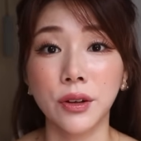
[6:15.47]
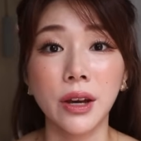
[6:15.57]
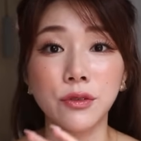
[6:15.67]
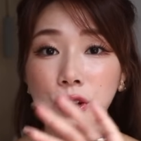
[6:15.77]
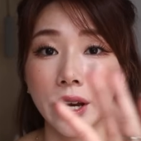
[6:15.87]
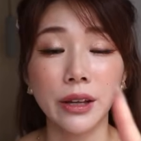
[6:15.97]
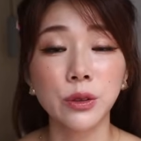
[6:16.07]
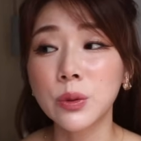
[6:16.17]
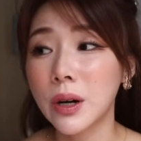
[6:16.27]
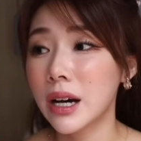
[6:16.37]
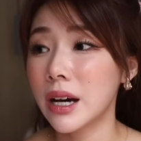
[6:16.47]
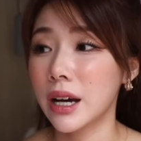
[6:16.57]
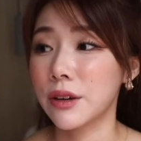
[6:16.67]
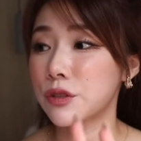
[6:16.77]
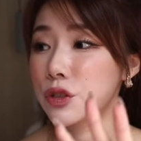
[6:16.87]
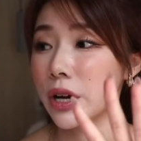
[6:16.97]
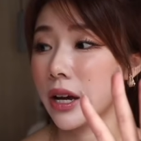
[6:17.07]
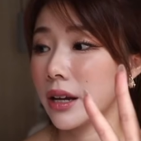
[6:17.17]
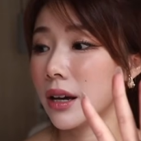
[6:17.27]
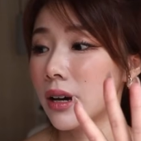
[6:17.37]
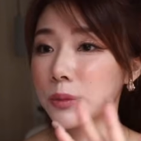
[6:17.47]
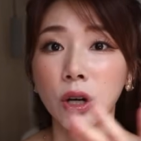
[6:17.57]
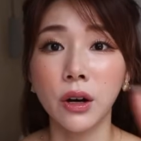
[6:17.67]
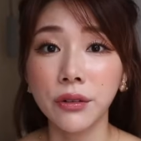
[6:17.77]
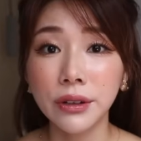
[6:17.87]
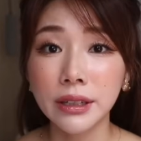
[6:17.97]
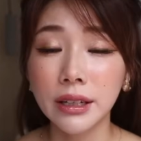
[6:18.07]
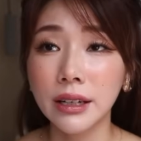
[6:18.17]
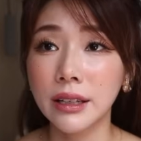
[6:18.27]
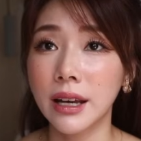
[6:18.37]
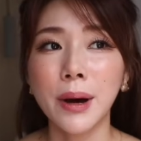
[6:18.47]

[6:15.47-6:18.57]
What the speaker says: Okay, I've tried Anua, I've tried Torridon.